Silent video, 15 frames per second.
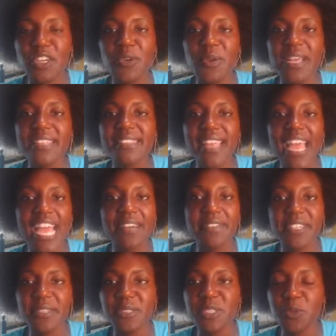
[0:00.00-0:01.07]
creates
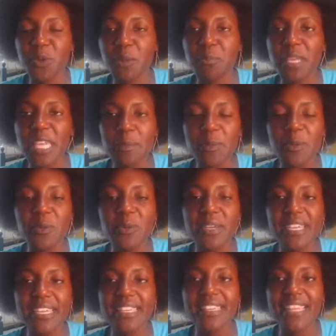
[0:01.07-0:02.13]
avenues to where people
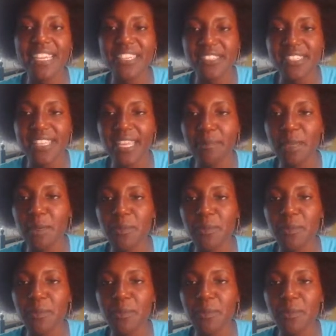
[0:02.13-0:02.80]
can legislate,